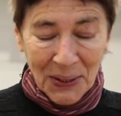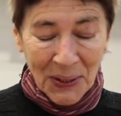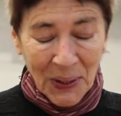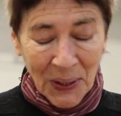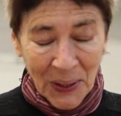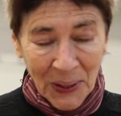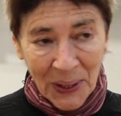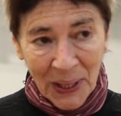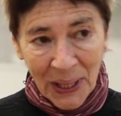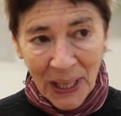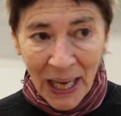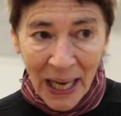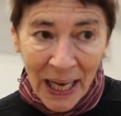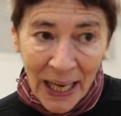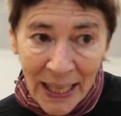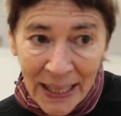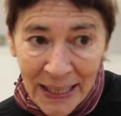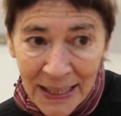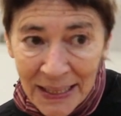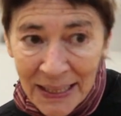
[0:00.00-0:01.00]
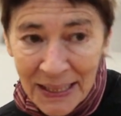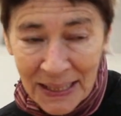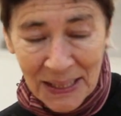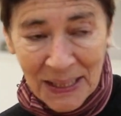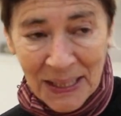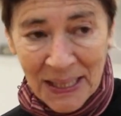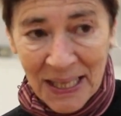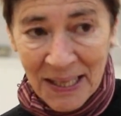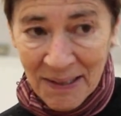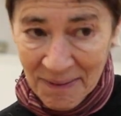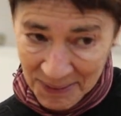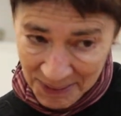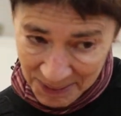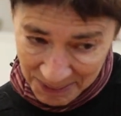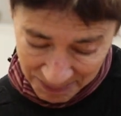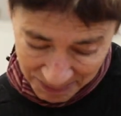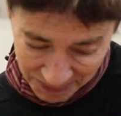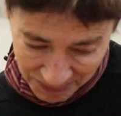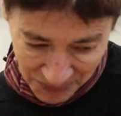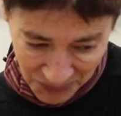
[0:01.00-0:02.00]
our eyes, even,
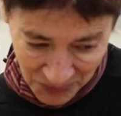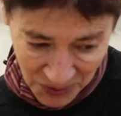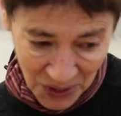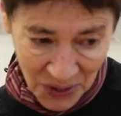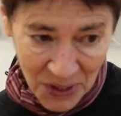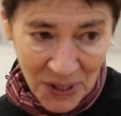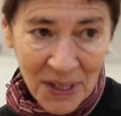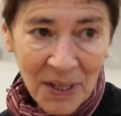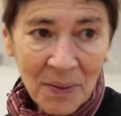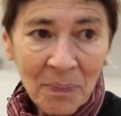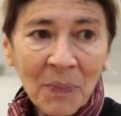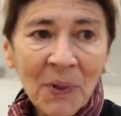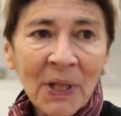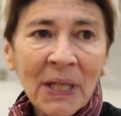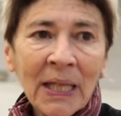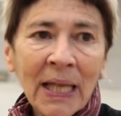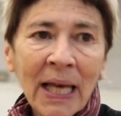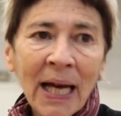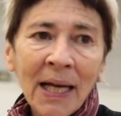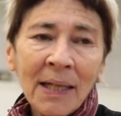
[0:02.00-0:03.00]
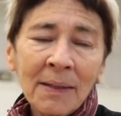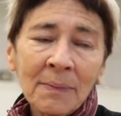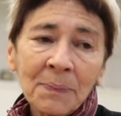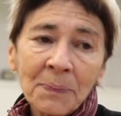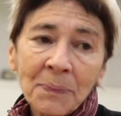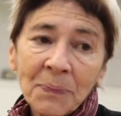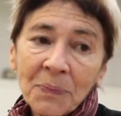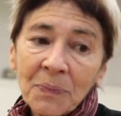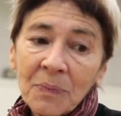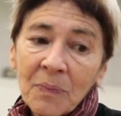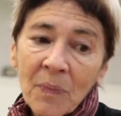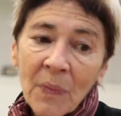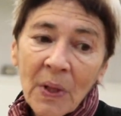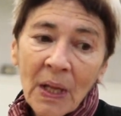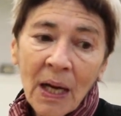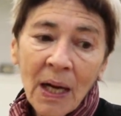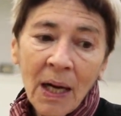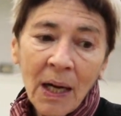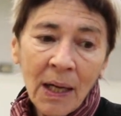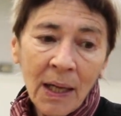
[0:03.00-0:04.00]
just simply that,
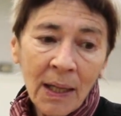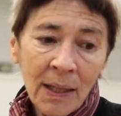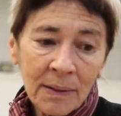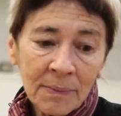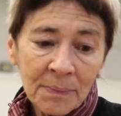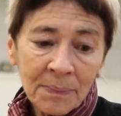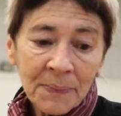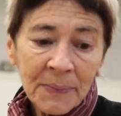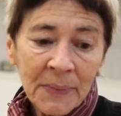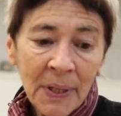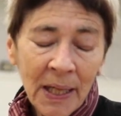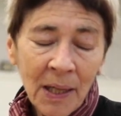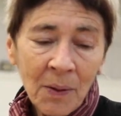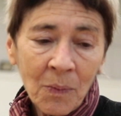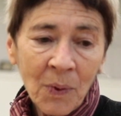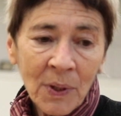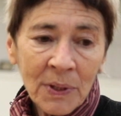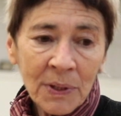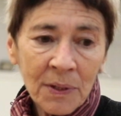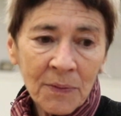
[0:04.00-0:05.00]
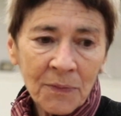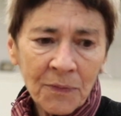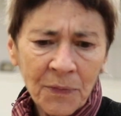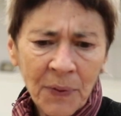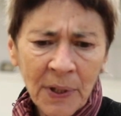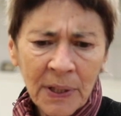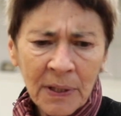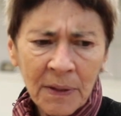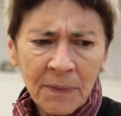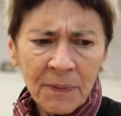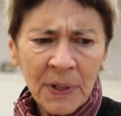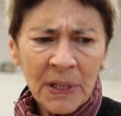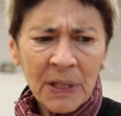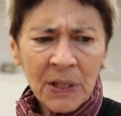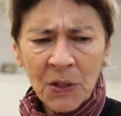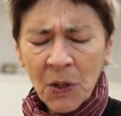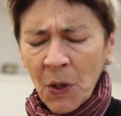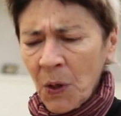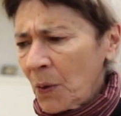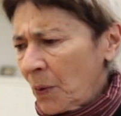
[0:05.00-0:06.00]
at what's in front of us.
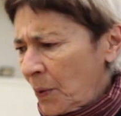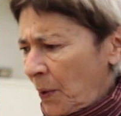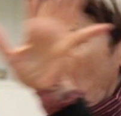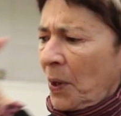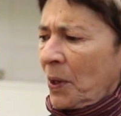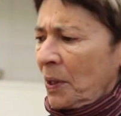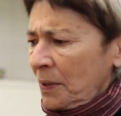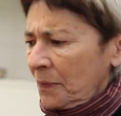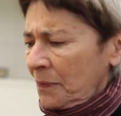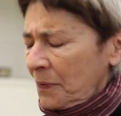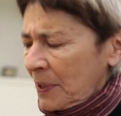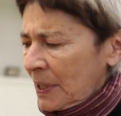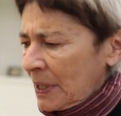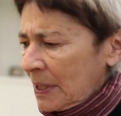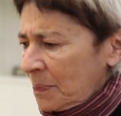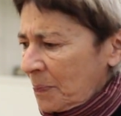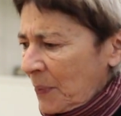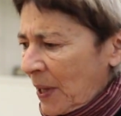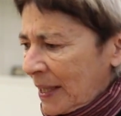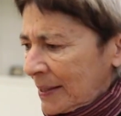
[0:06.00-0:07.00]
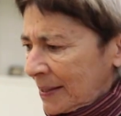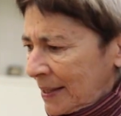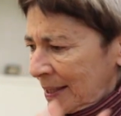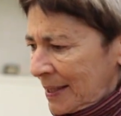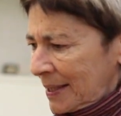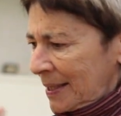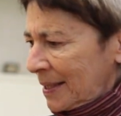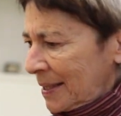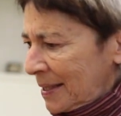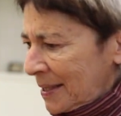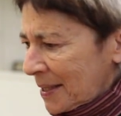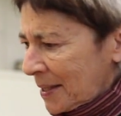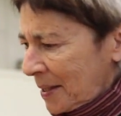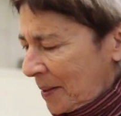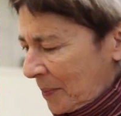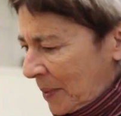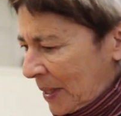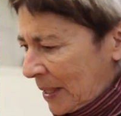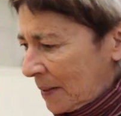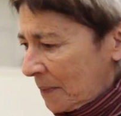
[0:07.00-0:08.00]
So all of these practices
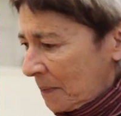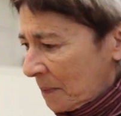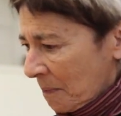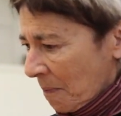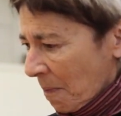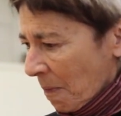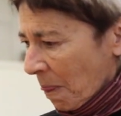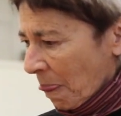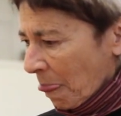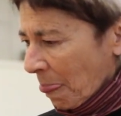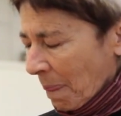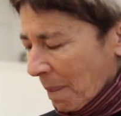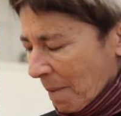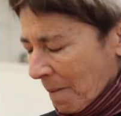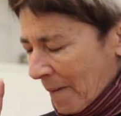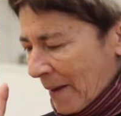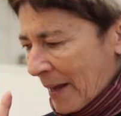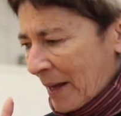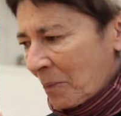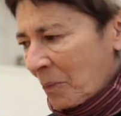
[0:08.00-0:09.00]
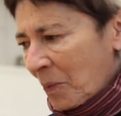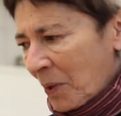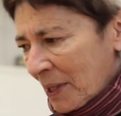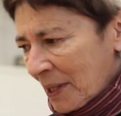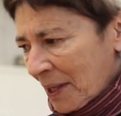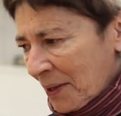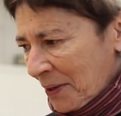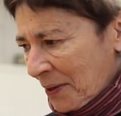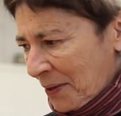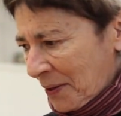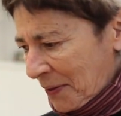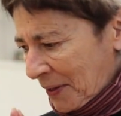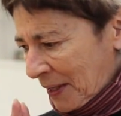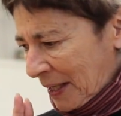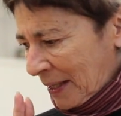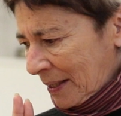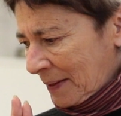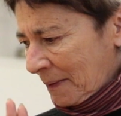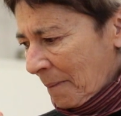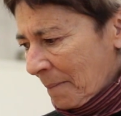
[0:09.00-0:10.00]
come in. And one other
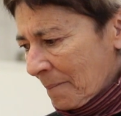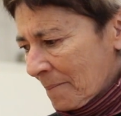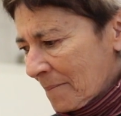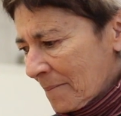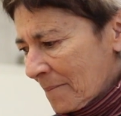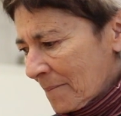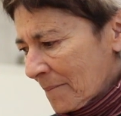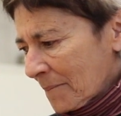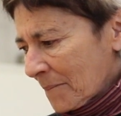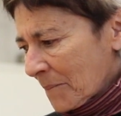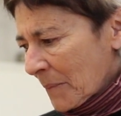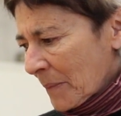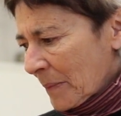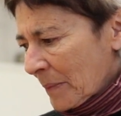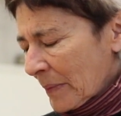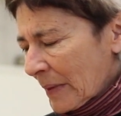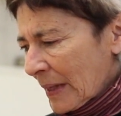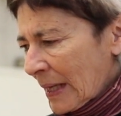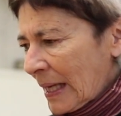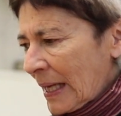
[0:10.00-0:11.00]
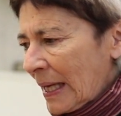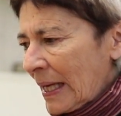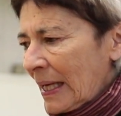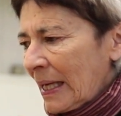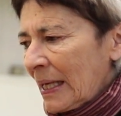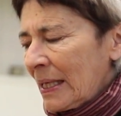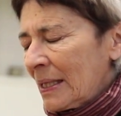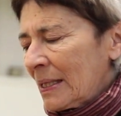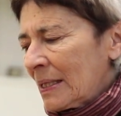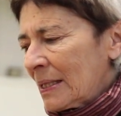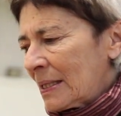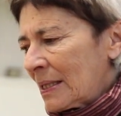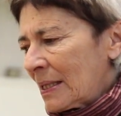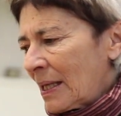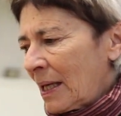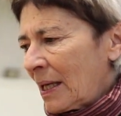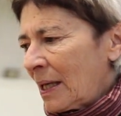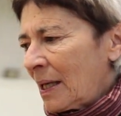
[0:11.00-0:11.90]
thing is